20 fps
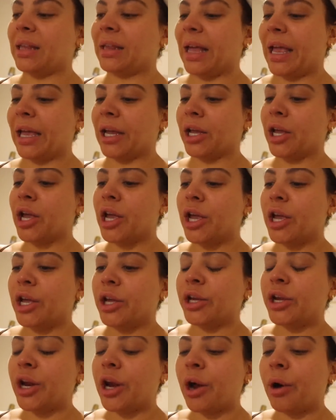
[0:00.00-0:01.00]
Like,
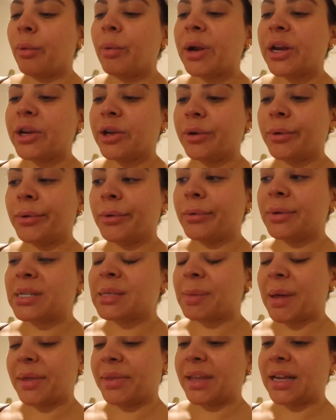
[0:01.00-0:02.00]
you know when you
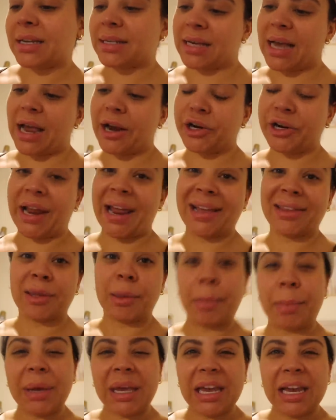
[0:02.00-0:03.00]
spent the entire day at the
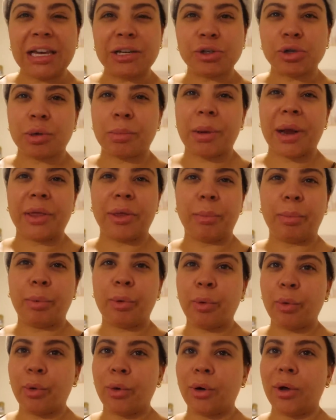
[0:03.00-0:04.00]
beach or by the
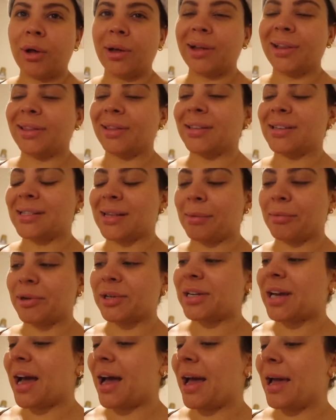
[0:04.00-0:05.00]
pool in the
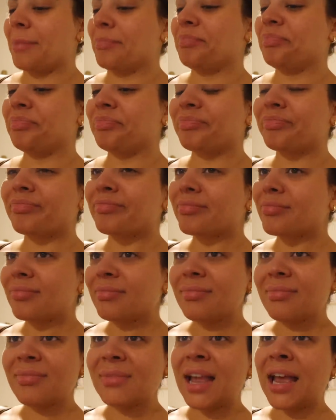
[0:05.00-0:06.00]
summertime,
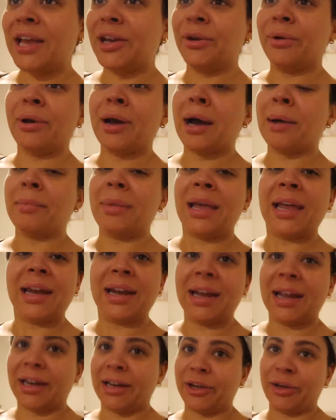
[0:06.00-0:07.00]
and you come
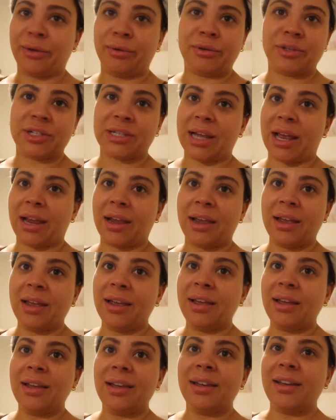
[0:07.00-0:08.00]
in and you just, like,
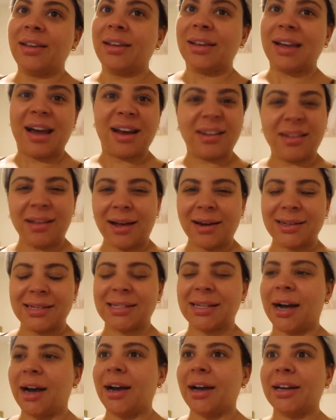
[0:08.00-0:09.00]
got a lot of
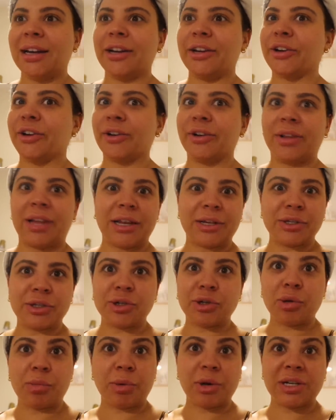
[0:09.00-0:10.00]
sun and you're, like,
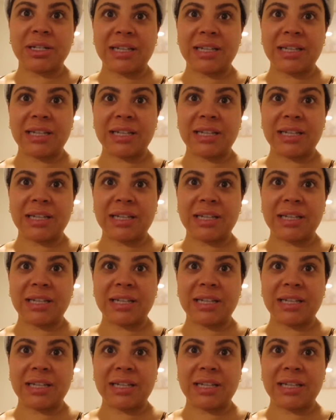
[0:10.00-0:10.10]
super